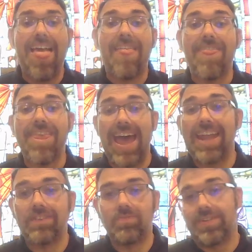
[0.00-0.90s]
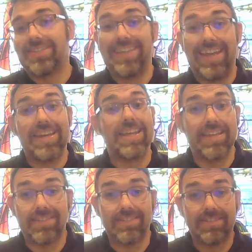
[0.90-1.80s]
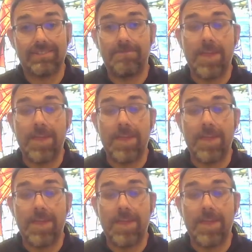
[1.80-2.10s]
That is what a saint is,